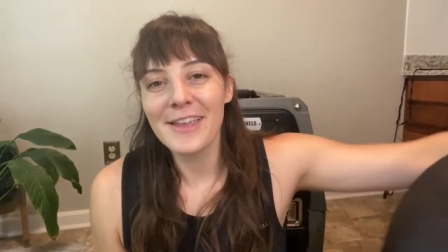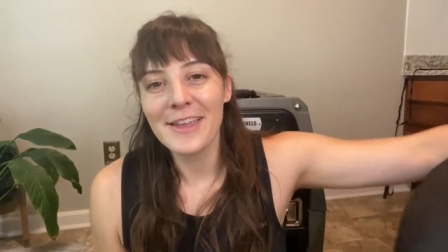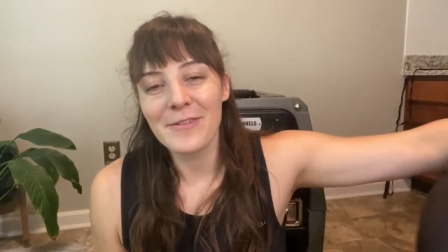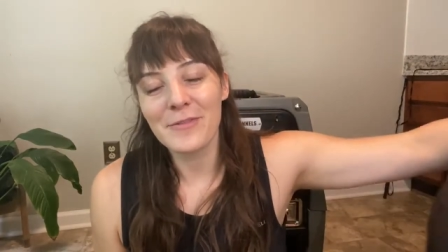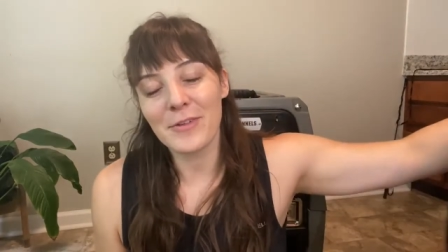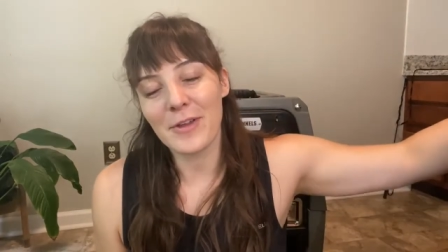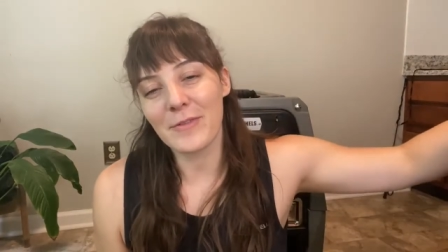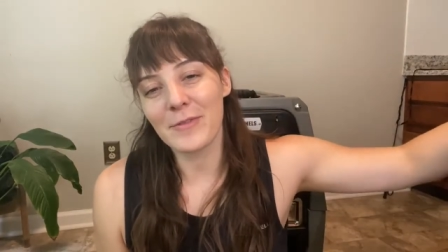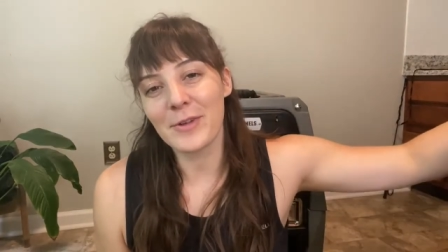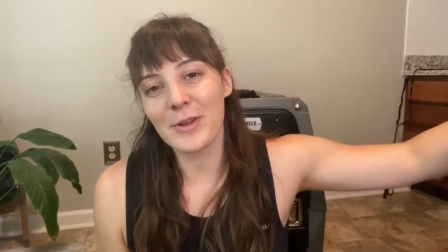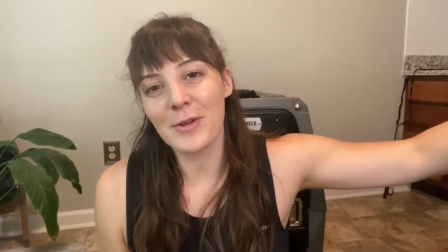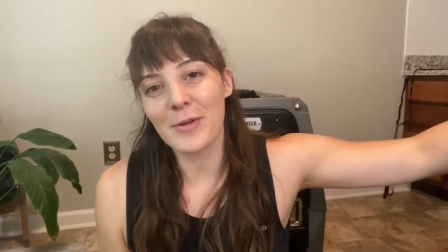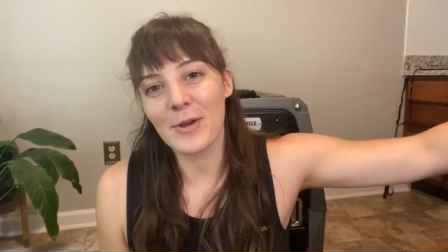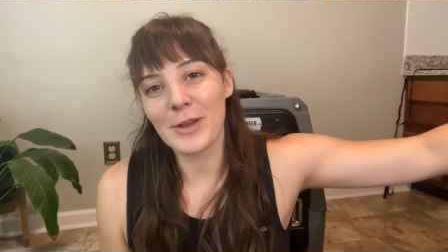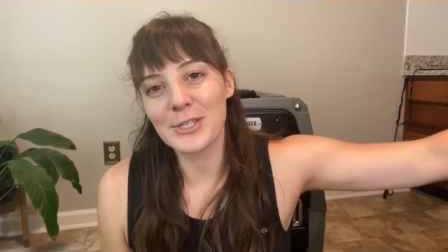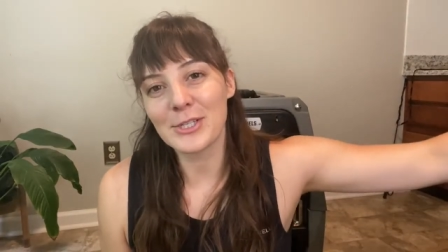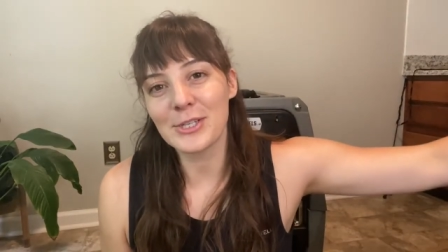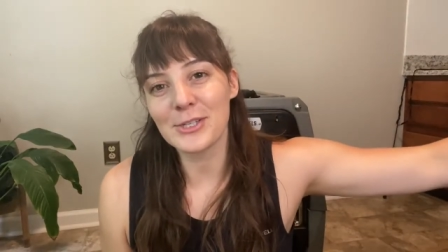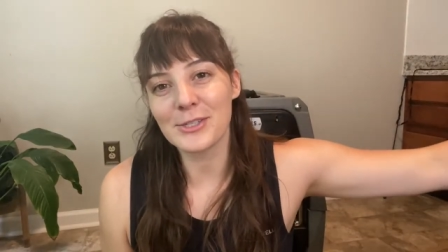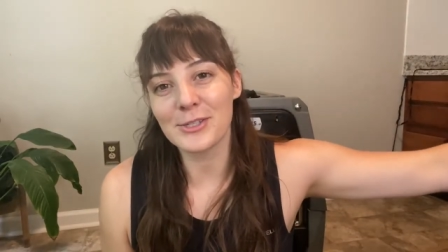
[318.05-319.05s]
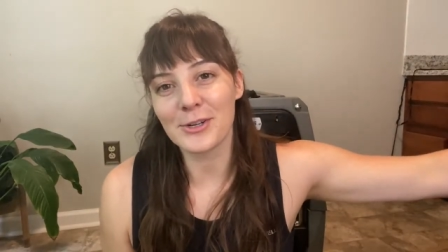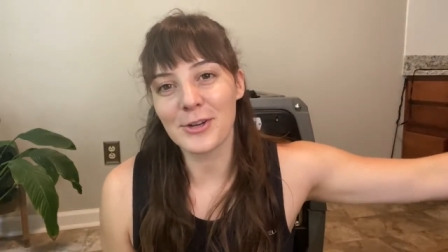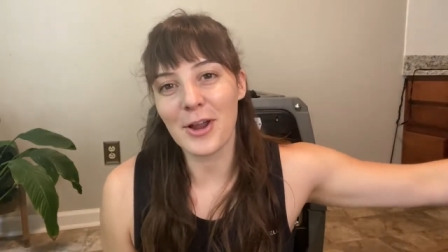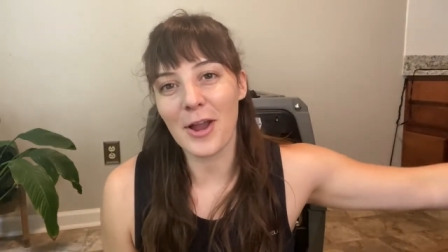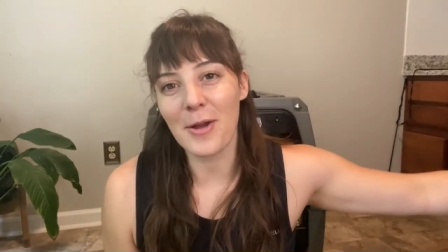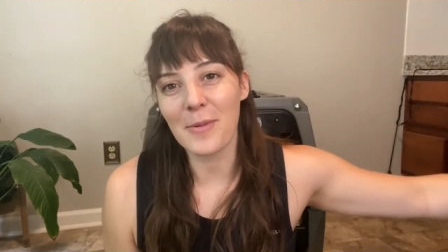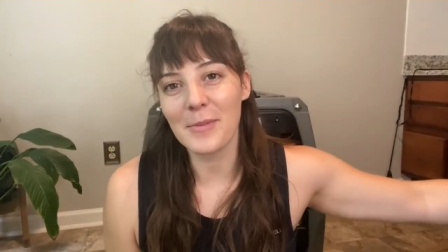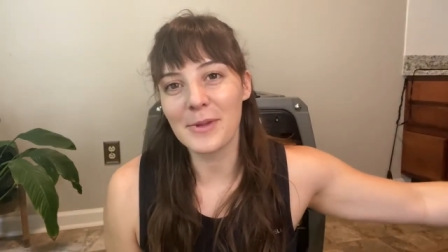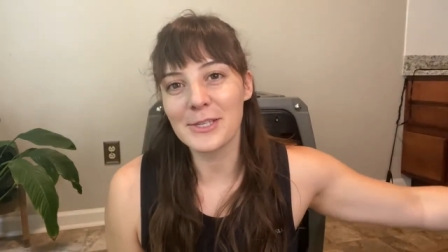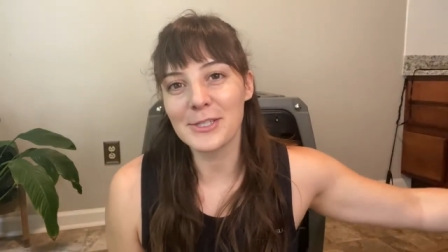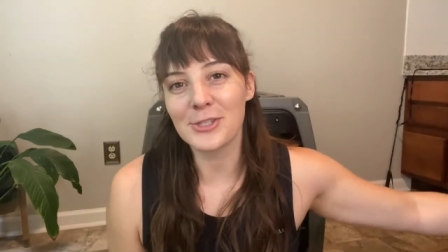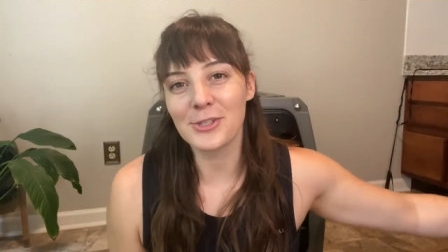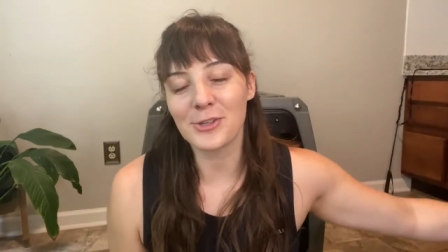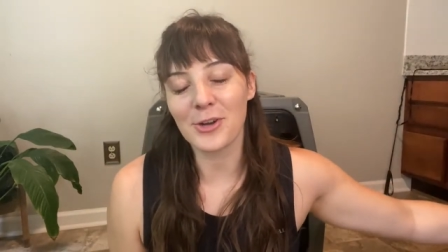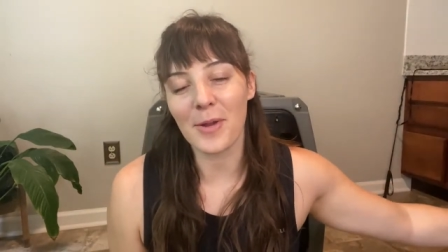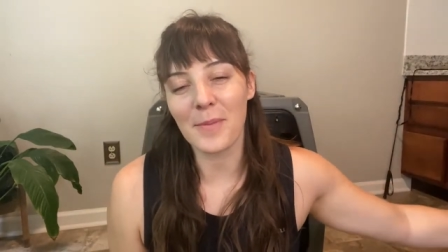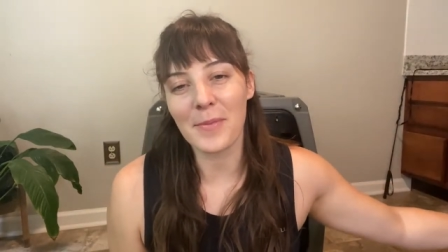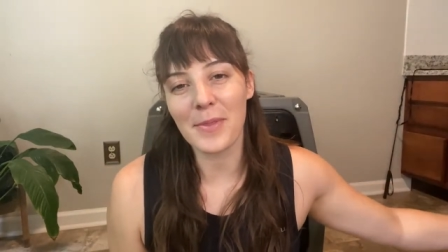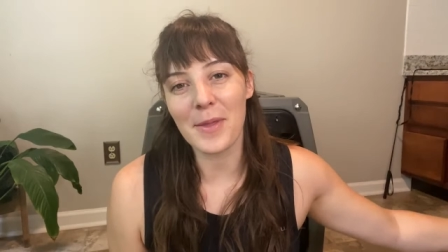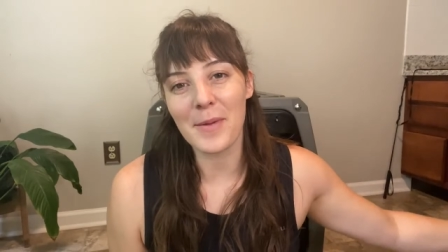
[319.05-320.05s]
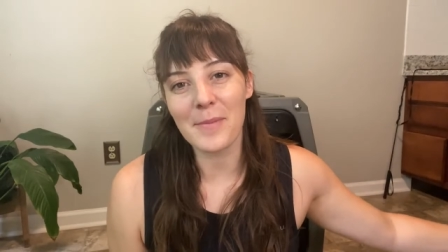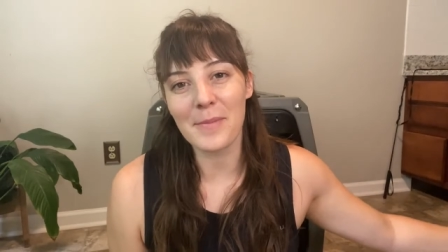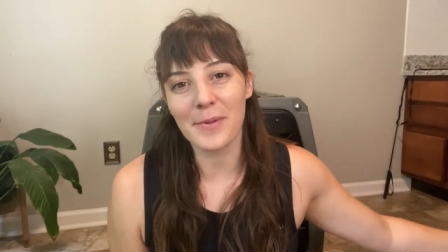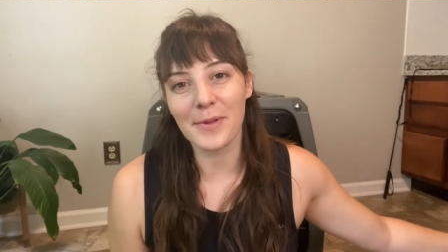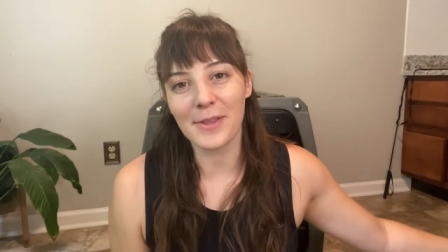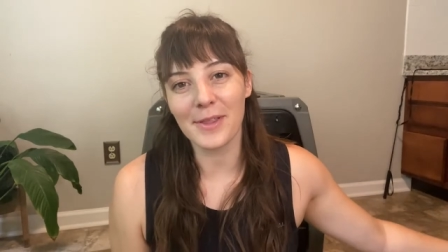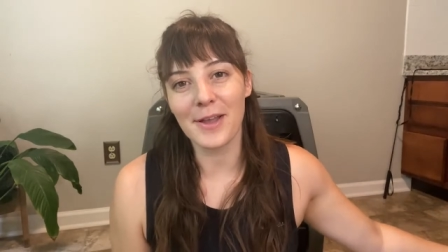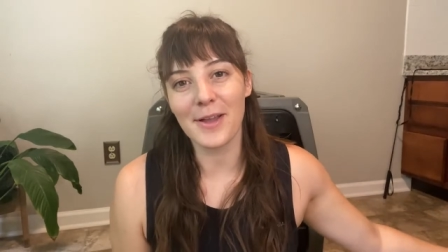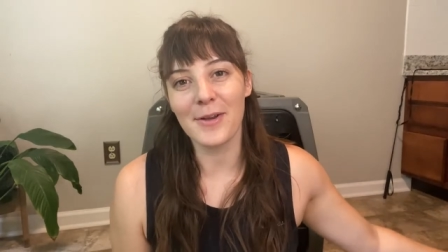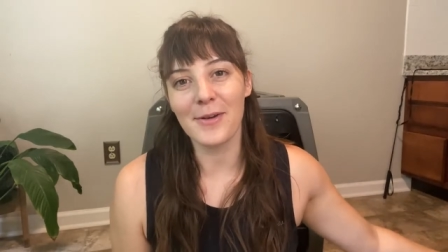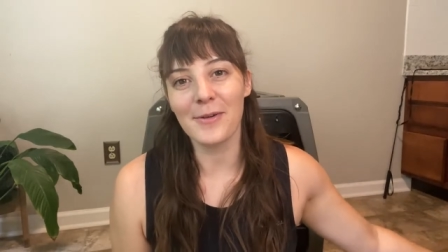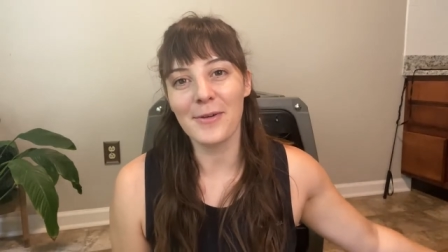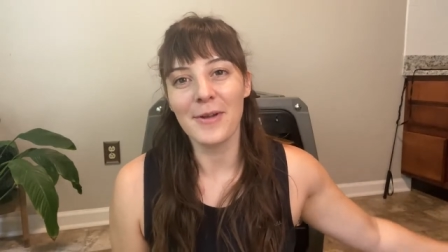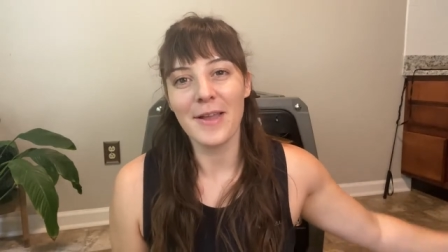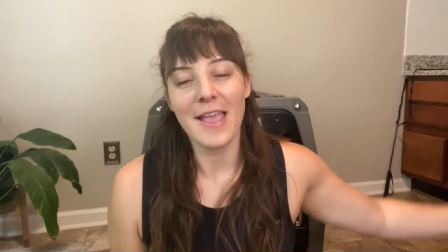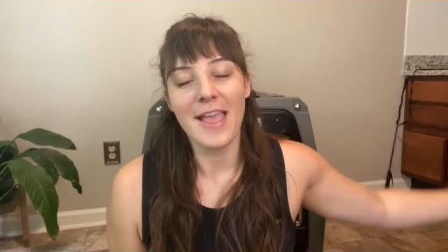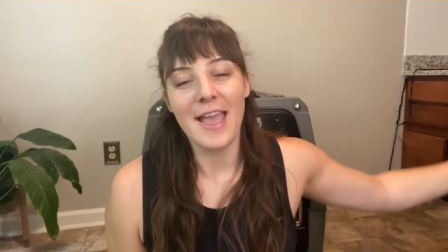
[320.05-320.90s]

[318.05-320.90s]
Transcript: If you have any questions or comments, drop them below.